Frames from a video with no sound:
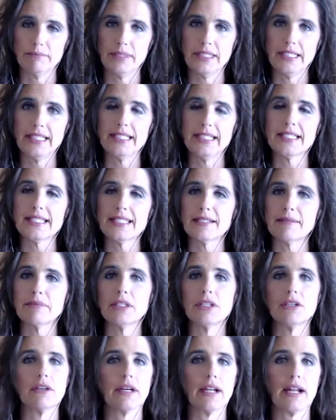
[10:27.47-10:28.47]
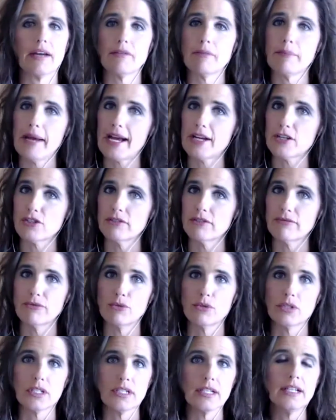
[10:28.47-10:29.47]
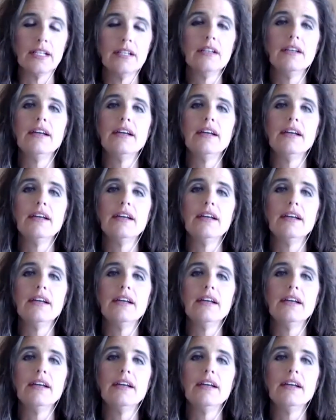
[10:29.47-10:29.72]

But it is something you got to have a passion for,